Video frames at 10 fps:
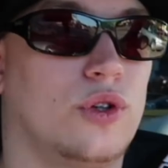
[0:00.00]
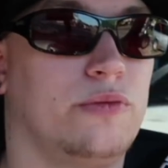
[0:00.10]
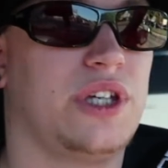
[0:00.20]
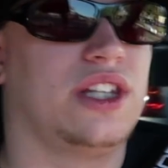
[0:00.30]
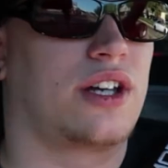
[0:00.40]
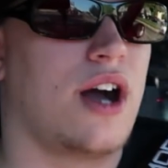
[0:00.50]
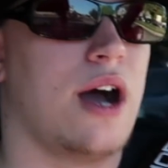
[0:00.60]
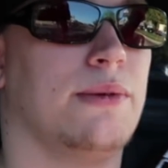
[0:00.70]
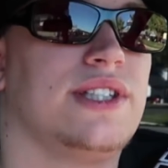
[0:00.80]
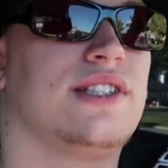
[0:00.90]
told me in the
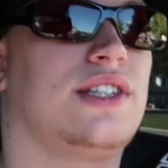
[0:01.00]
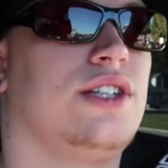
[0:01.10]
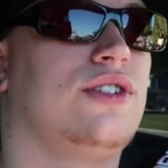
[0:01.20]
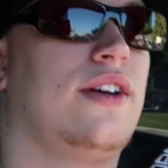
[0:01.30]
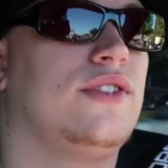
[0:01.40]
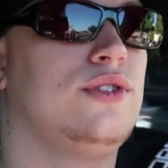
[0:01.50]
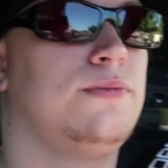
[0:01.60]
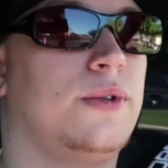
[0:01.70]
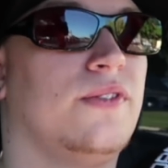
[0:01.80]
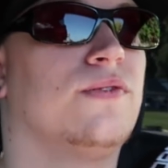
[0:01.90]
comments that they drive a
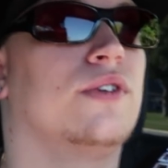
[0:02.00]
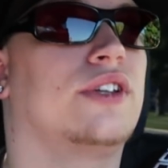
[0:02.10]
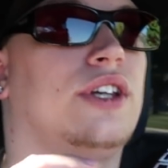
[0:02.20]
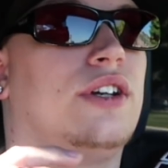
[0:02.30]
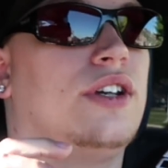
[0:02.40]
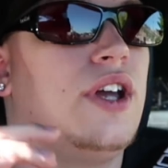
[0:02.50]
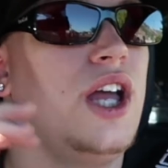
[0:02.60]
2.4 liter.